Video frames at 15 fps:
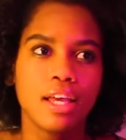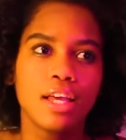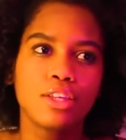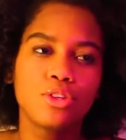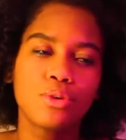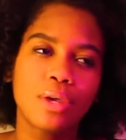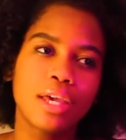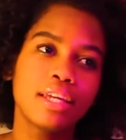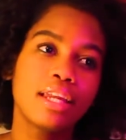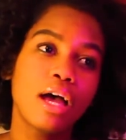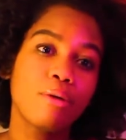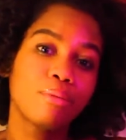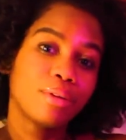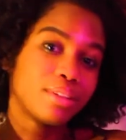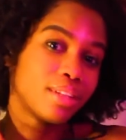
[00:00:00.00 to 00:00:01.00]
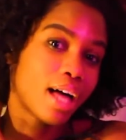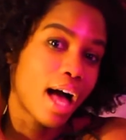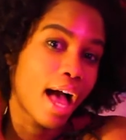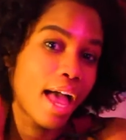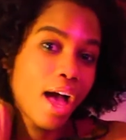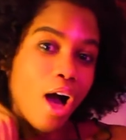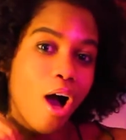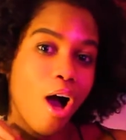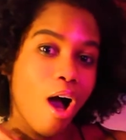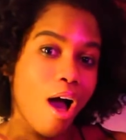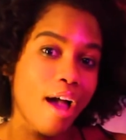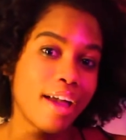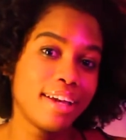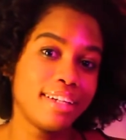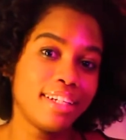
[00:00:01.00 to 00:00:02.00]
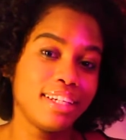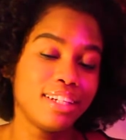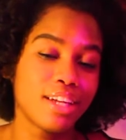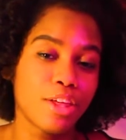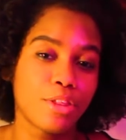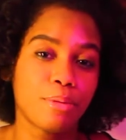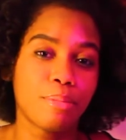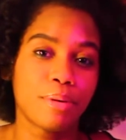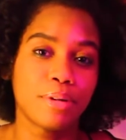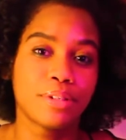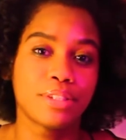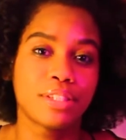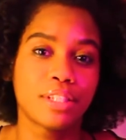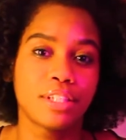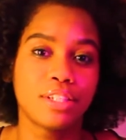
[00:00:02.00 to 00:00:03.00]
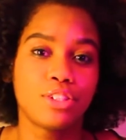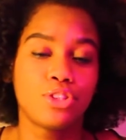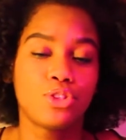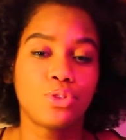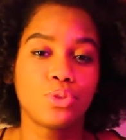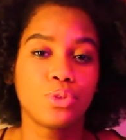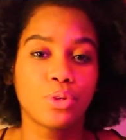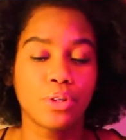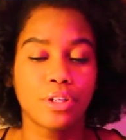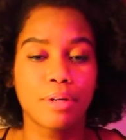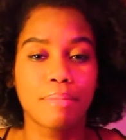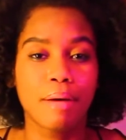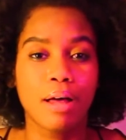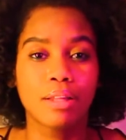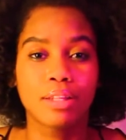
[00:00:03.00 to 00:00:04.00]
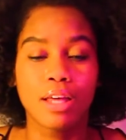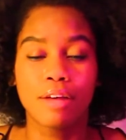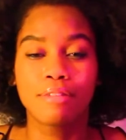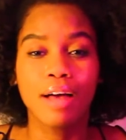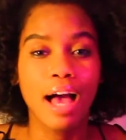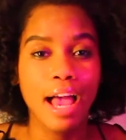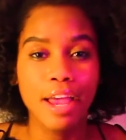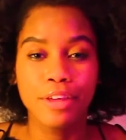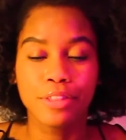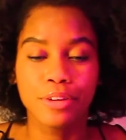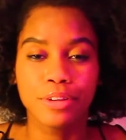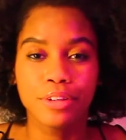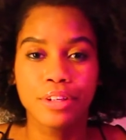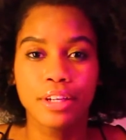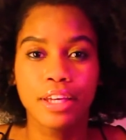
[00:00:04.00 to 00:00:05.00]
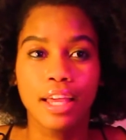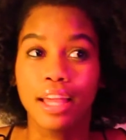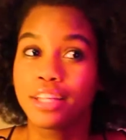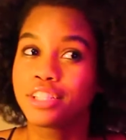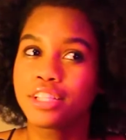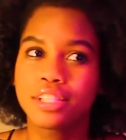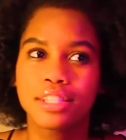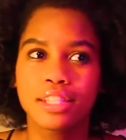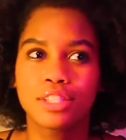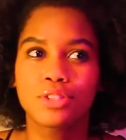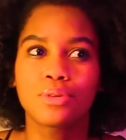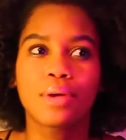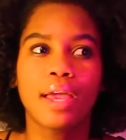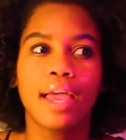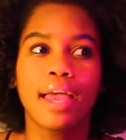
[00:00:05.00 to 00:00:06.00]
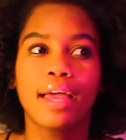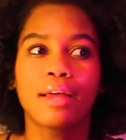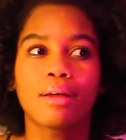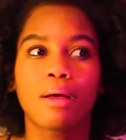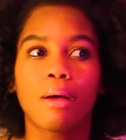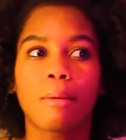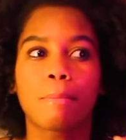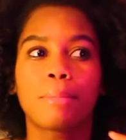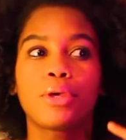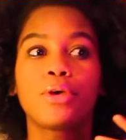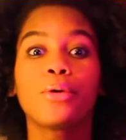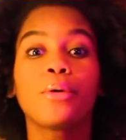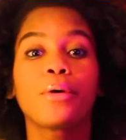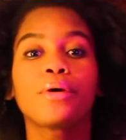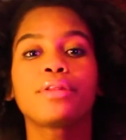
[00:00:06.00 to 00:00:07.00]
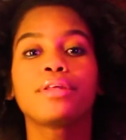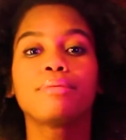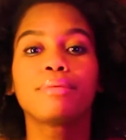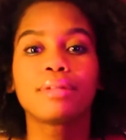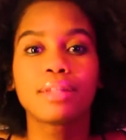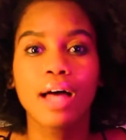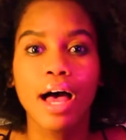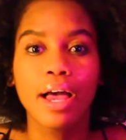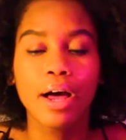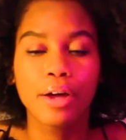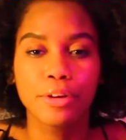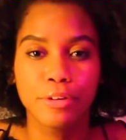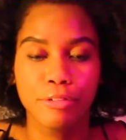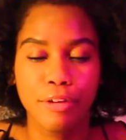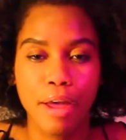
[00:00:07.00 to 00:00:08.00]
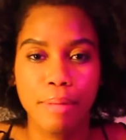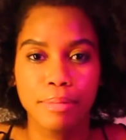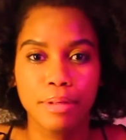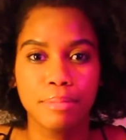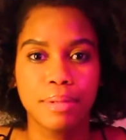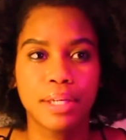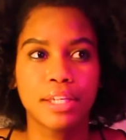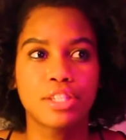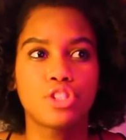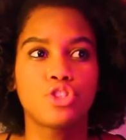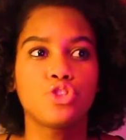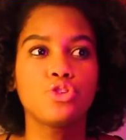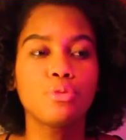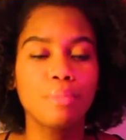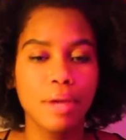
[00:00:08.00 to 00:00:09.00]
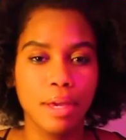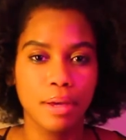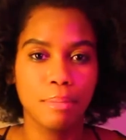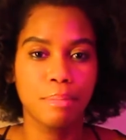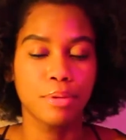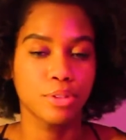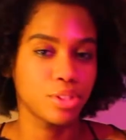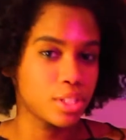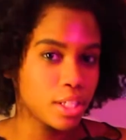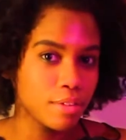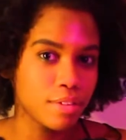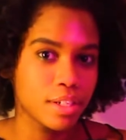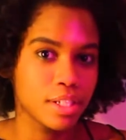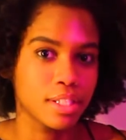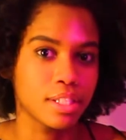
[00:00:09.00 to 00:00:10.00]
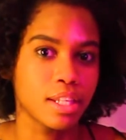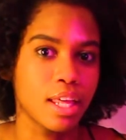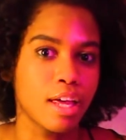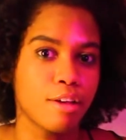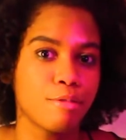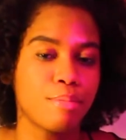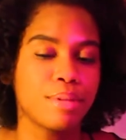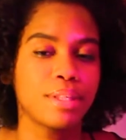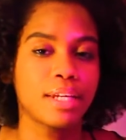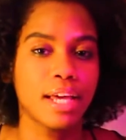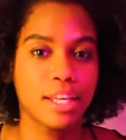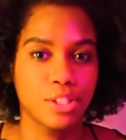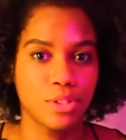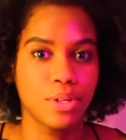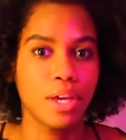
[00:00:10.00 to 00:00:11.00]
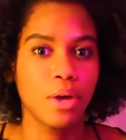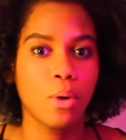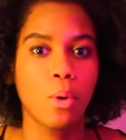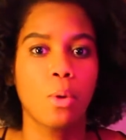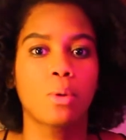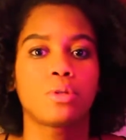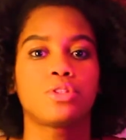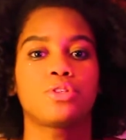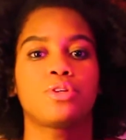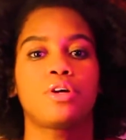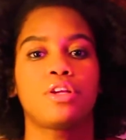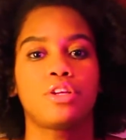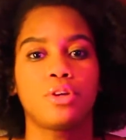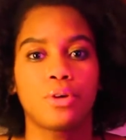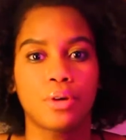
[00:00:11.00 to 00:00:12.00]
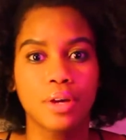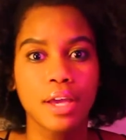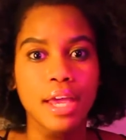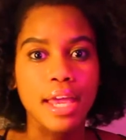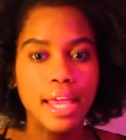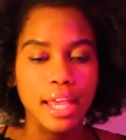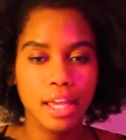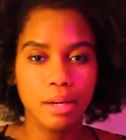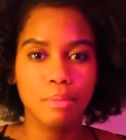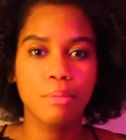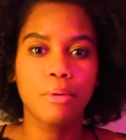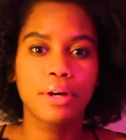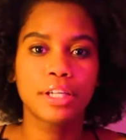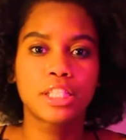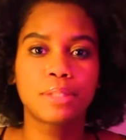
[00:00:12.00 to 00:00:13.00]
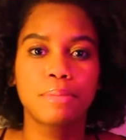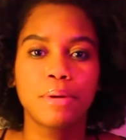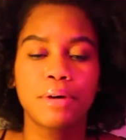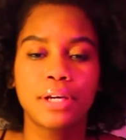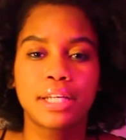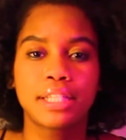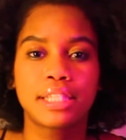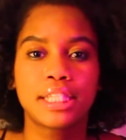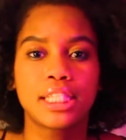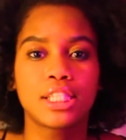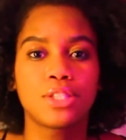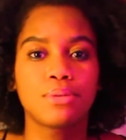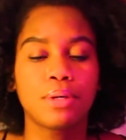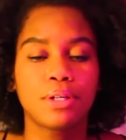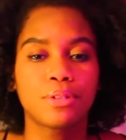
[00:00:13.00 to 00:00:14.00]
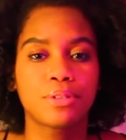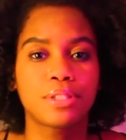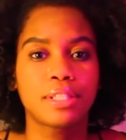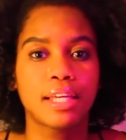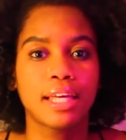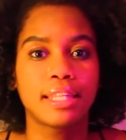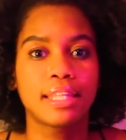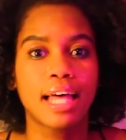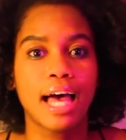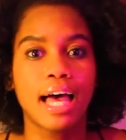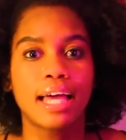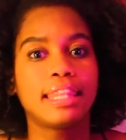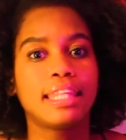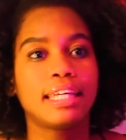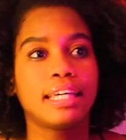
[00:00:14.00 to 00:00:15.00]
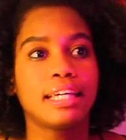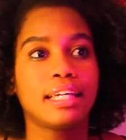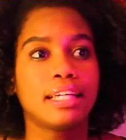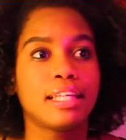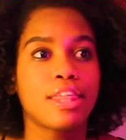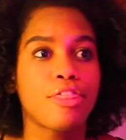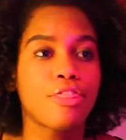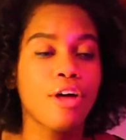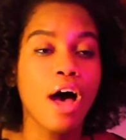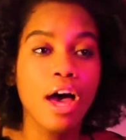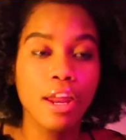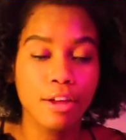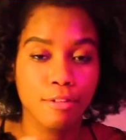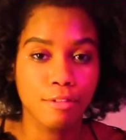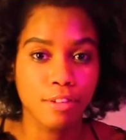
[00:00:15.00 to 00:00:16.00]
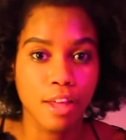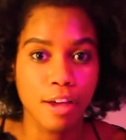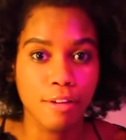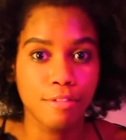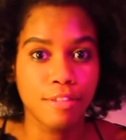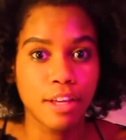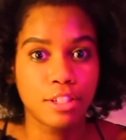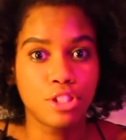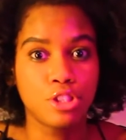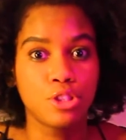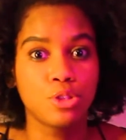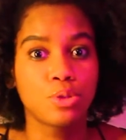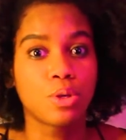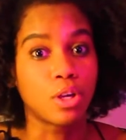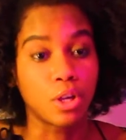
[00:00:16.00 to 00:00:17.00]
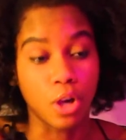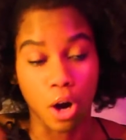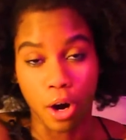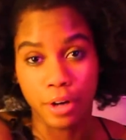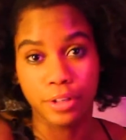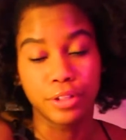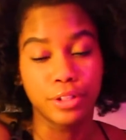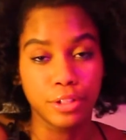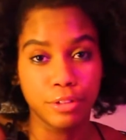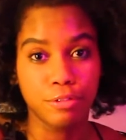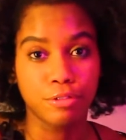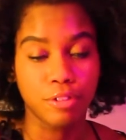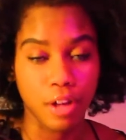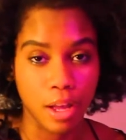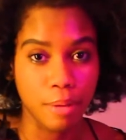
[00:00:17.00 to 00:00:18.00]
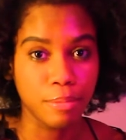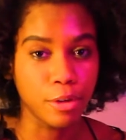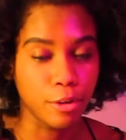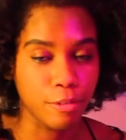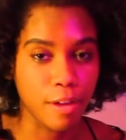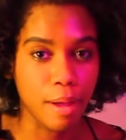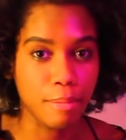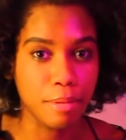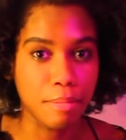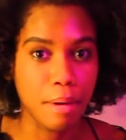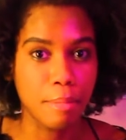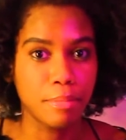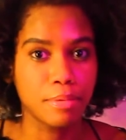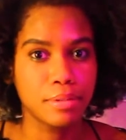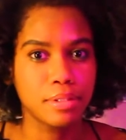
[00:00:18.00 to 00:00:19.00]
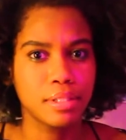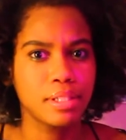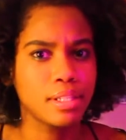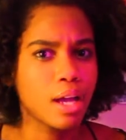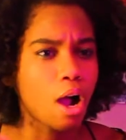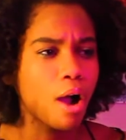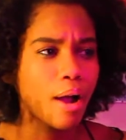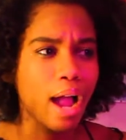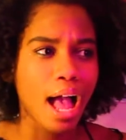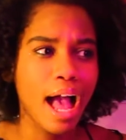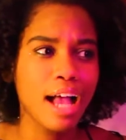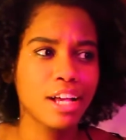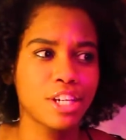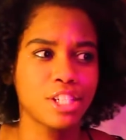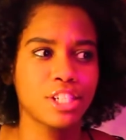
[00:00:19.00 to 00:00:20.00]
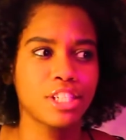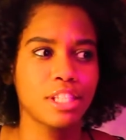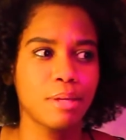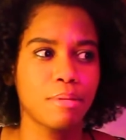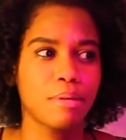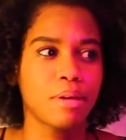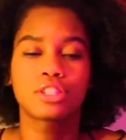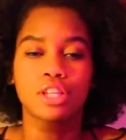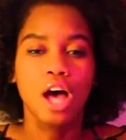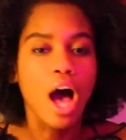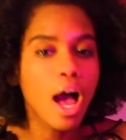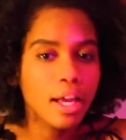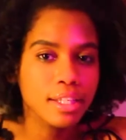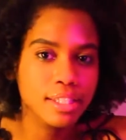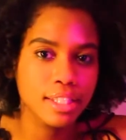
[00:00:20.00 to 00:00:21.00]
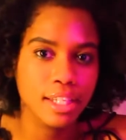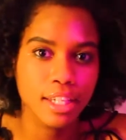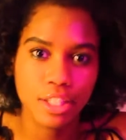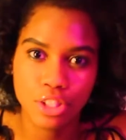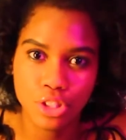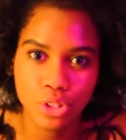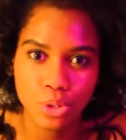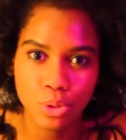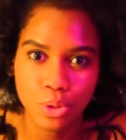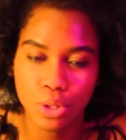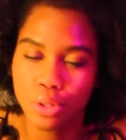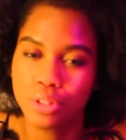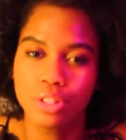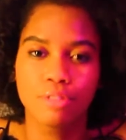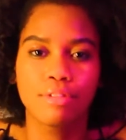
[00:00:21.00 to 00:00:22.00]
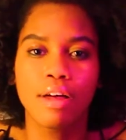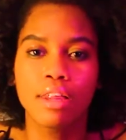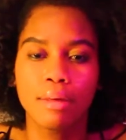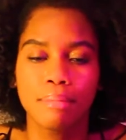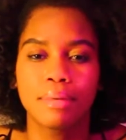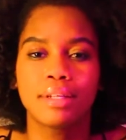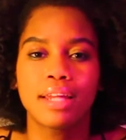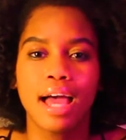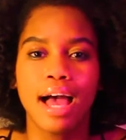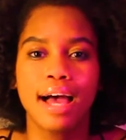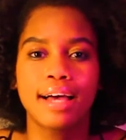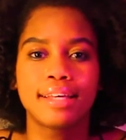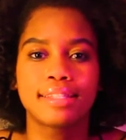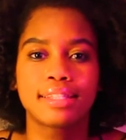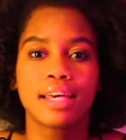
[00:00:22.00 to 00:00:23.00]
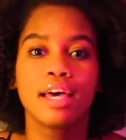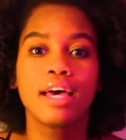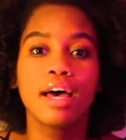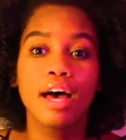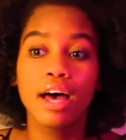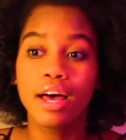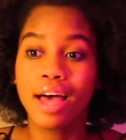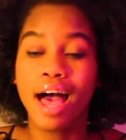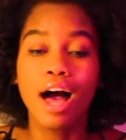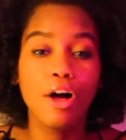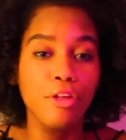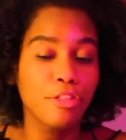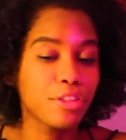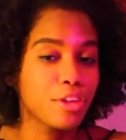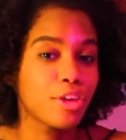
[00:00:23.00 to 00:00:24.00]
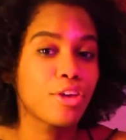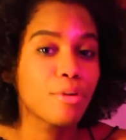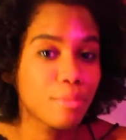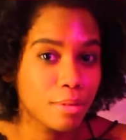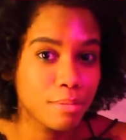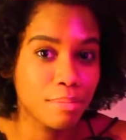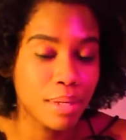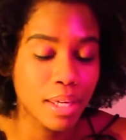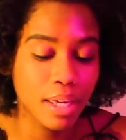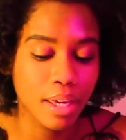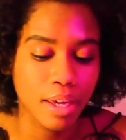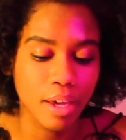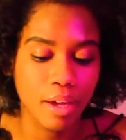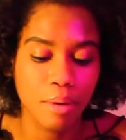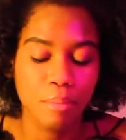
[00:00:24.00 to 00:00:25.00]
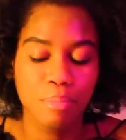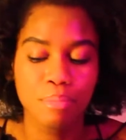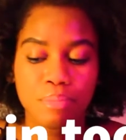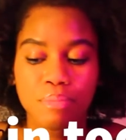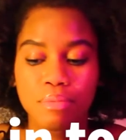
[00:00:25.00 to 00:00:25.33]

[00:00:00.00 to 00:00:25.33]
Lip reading: You cannot rely on another person to learn about love either. It just as you can't purely rely on your family, because you may perceive it as love, but then as you get older and you're in more experiences, you understand that the thought of love that you garnered from your family members are actually toxic to your development as a healthy human being.